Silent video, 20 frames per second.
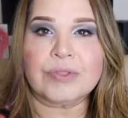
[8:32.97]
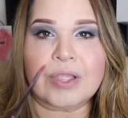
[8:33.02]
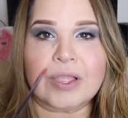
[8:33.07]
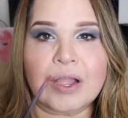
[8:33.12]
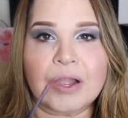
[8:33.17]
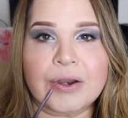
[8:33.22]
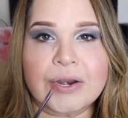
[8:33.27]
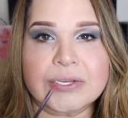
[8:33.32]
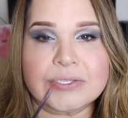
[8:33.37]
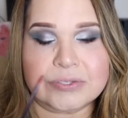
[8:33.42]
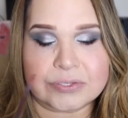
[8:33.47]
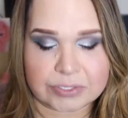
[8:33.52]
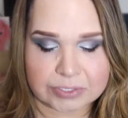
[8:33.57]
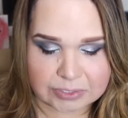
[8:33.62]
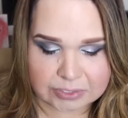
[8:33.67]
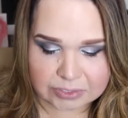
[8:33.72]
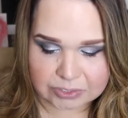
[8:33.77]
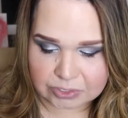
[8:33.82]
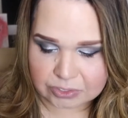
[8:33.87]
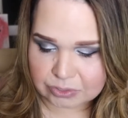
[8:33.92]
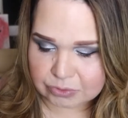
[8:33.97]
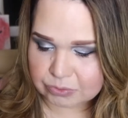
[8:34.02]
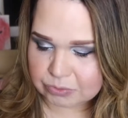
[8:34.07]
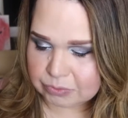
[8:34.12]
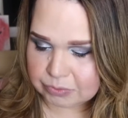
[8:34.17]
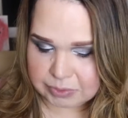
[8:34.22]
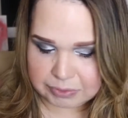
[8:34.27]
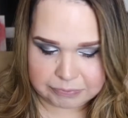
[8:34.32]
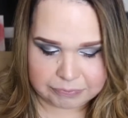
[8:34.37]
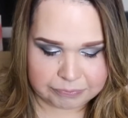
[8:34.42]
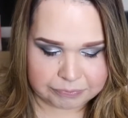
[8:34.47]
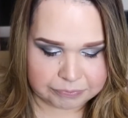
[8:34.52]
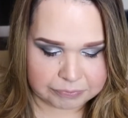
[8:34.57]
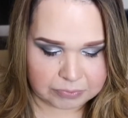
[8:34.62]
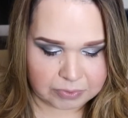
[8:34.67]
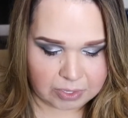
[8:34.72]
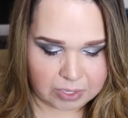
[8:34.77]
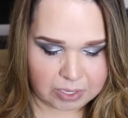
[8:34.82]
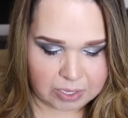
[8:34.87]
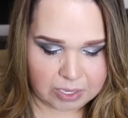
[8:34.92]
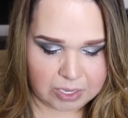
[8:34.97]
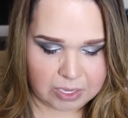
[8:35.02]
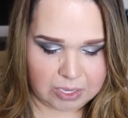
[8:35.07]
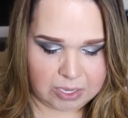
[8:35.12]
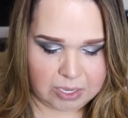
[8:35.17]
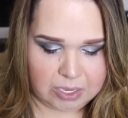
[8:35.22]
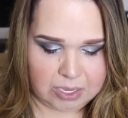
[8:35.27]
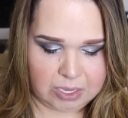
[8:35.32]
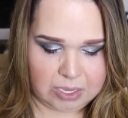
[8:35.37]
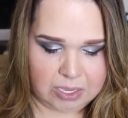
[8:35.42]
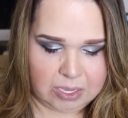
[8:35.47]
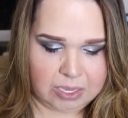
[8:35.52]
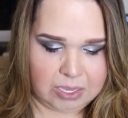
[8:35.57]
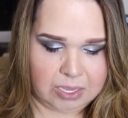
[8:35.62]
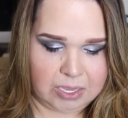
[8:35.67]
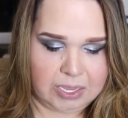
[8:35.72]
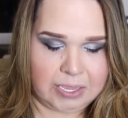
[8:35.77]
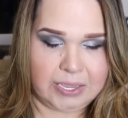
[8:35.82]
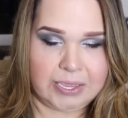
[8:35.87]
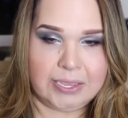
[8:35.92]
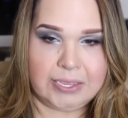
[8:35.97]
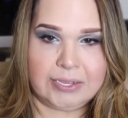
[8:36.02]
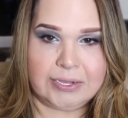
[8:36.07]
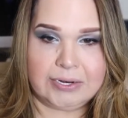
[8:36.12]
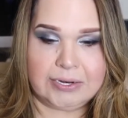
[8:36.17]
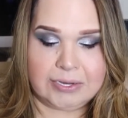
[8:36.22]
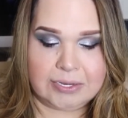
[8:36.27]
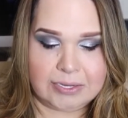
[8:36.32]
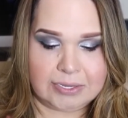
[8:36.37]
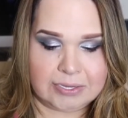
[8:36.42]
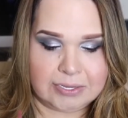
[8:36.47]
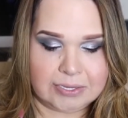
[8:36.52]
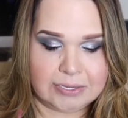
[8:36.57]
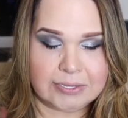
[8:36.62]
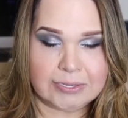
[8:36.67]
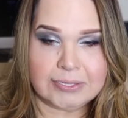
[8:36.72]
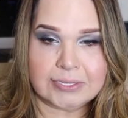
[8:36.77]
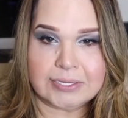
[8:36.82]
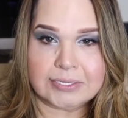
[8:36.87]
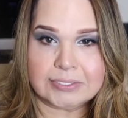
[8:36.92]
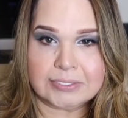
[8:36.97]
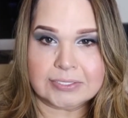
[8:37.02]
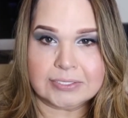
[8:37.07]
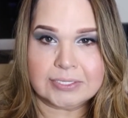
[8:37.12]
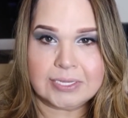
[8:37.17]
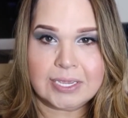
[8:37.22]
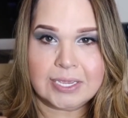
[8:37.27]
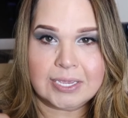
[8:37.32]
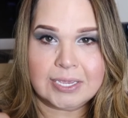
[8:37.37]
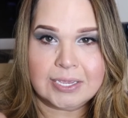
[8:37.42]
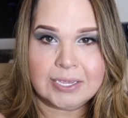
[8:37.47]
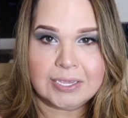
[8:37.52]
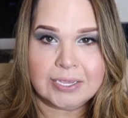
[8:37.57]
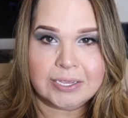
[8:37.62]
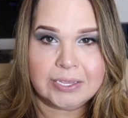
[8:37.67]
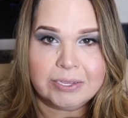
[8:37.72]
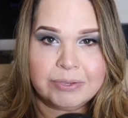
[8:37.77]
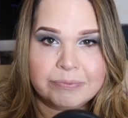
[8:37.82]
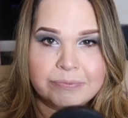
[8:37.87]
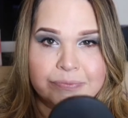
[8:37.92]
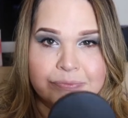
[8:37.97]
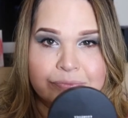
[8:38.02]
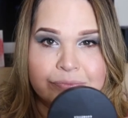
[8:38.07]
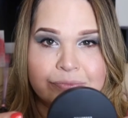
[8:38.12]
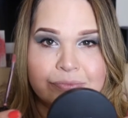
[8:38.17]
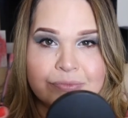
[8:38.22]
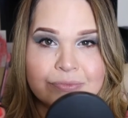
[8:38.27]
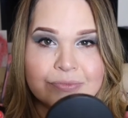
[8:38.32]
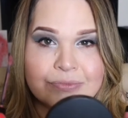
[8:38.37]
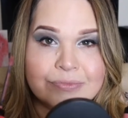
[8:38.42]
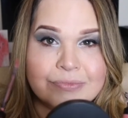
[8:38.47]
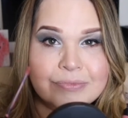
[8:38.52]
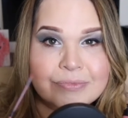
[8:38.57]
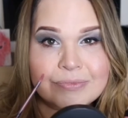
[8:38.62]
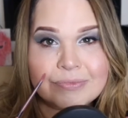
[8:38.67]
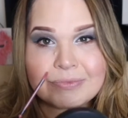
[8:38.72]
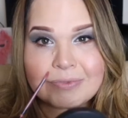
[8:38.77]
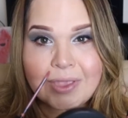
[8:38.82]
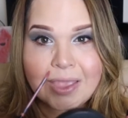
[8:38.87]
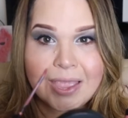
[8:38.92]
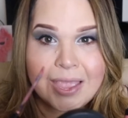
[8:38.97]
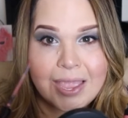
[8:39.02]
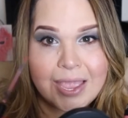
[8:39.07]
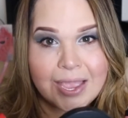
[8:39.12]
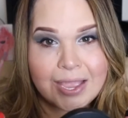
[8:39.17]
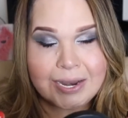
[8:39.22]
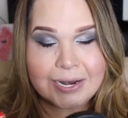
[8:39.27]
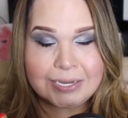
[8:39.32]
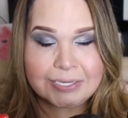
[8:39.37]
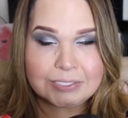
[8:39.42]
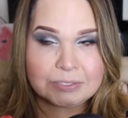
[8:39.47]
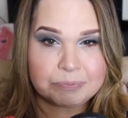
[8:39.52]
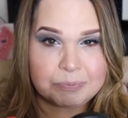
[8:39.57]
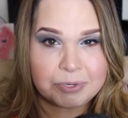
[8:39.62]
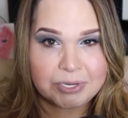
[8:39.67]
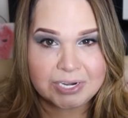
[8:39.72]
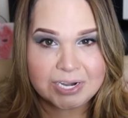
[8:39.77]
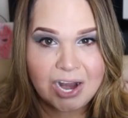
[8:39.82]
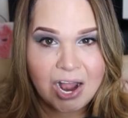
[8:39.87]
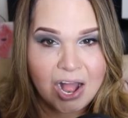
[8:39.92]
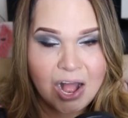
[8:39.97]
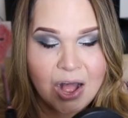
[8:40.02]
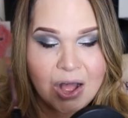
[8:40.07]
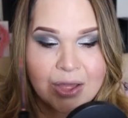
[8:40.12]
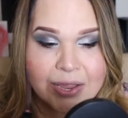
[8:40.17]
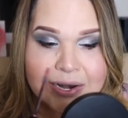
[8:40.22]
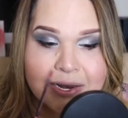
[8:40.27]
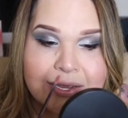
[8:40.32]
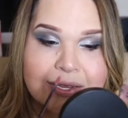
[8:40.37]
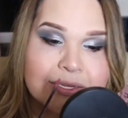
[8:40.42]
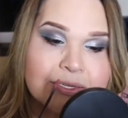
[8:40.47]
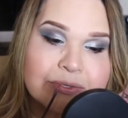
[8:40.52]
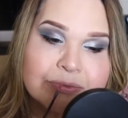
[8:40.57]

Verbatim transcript: Alright, so this is a nude one. And let's see. Let's put it on.